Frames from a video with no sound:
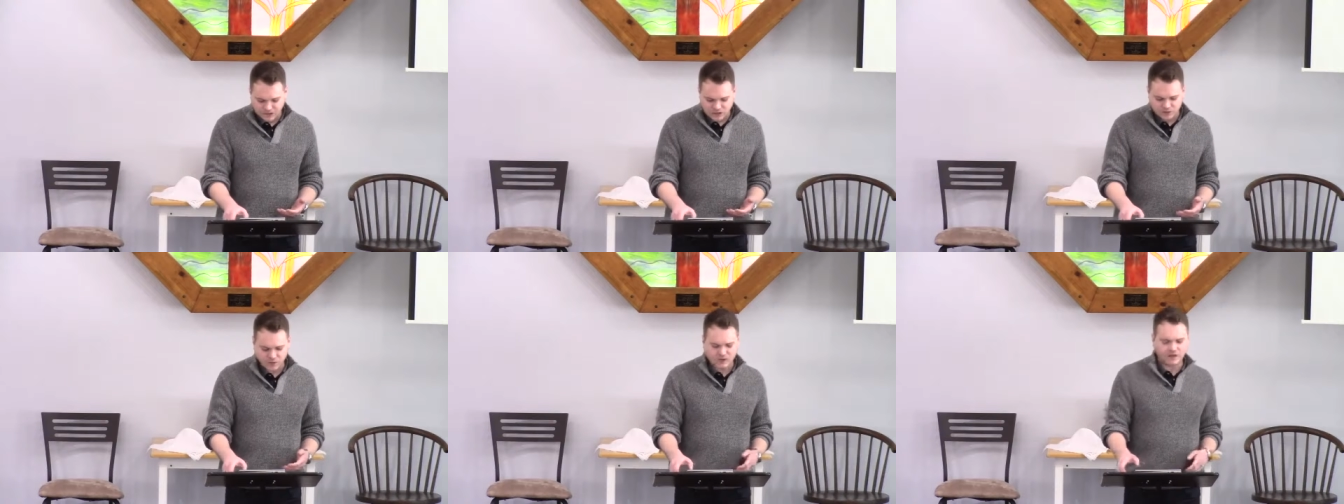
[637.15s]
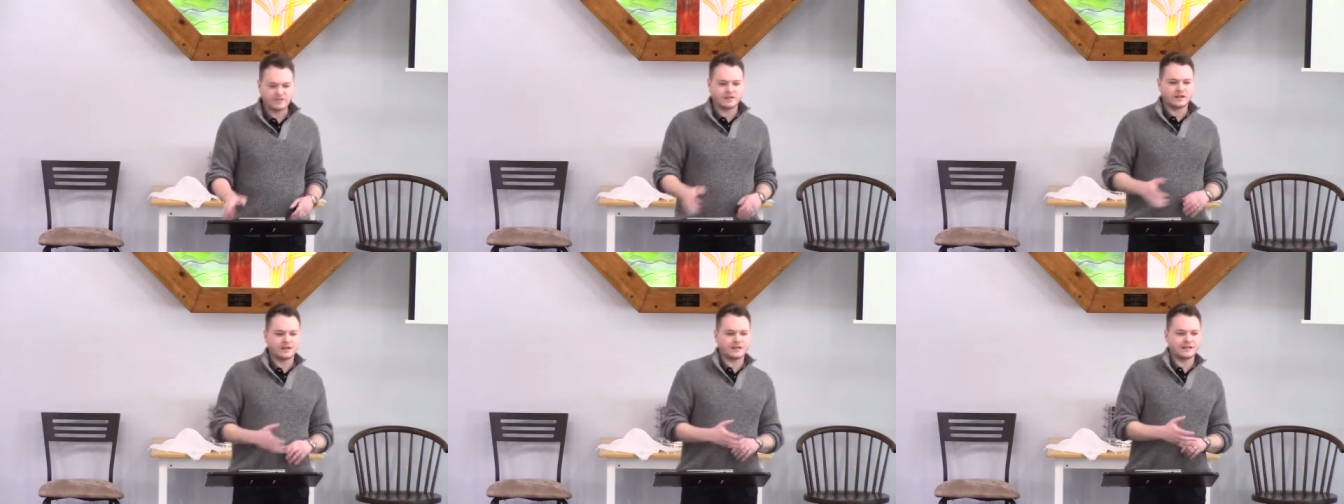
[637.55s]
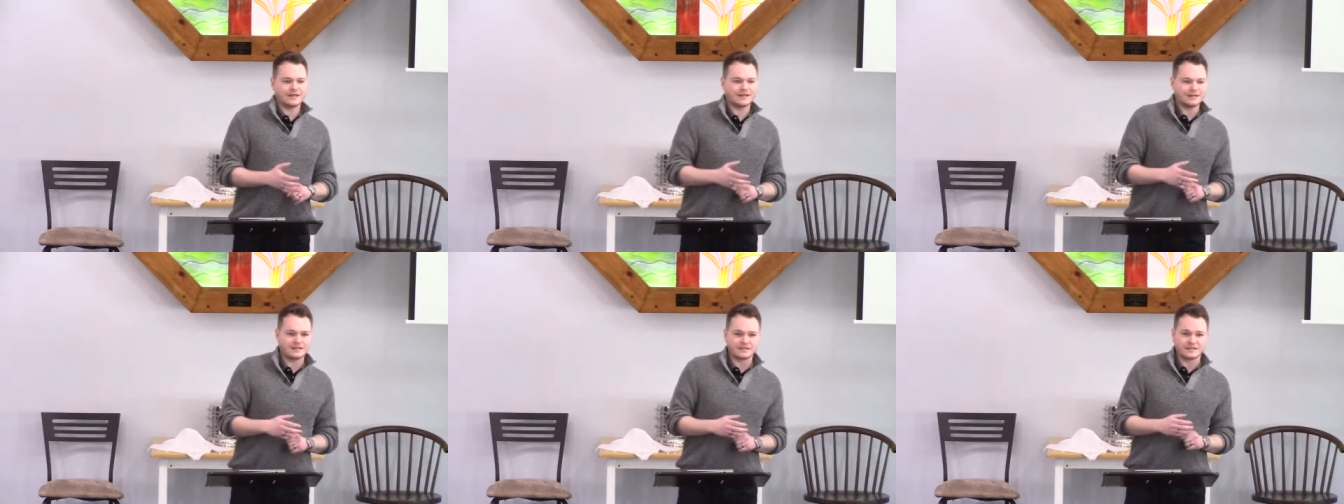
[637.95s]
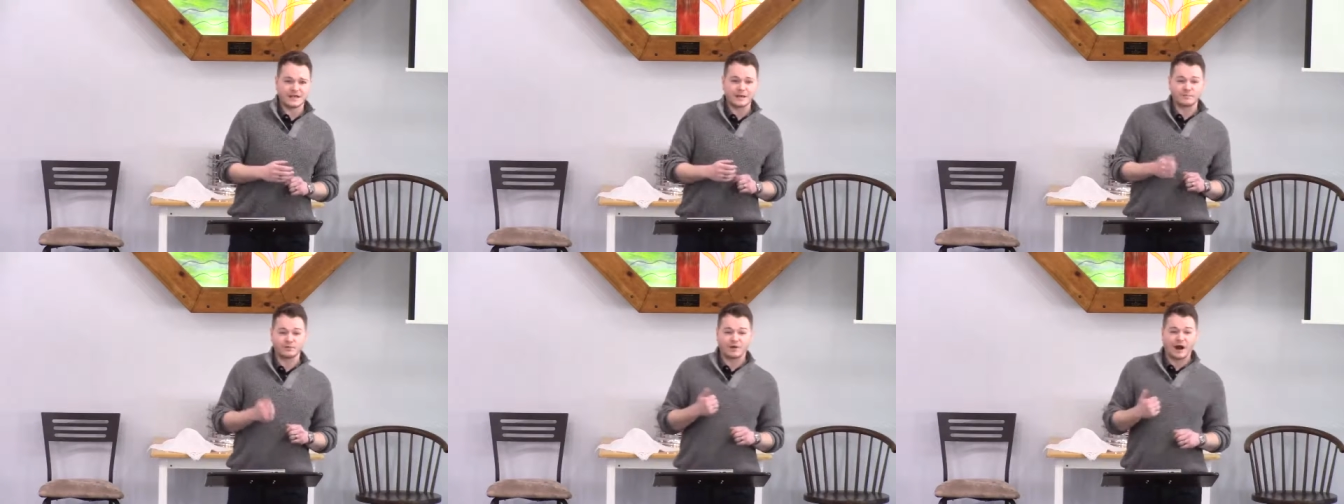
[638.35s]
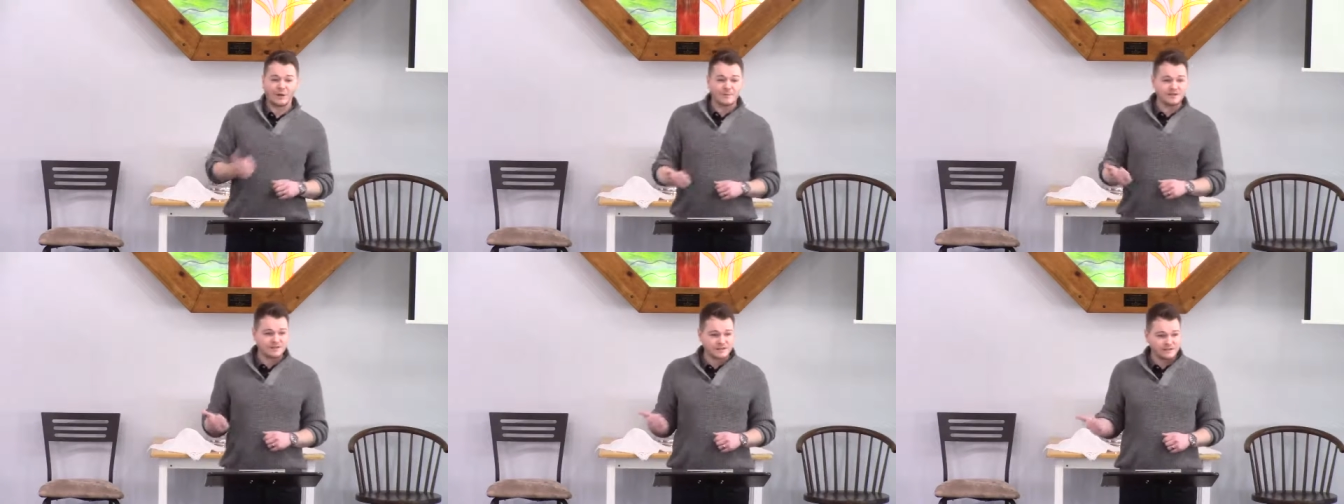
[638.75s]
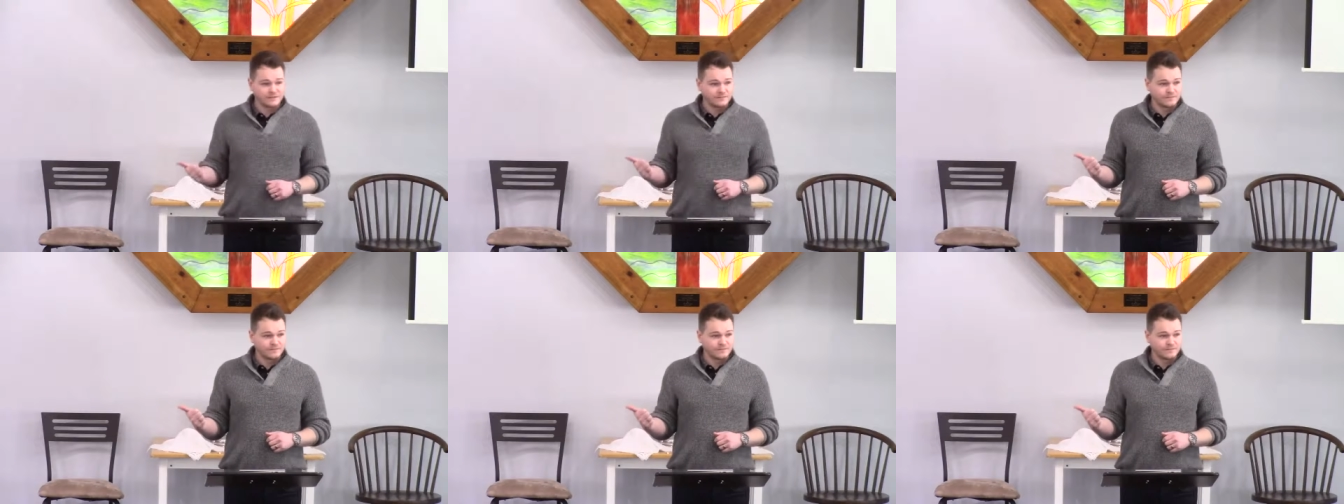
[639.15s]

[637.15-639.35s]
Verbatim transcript: So, a covenant is a promise,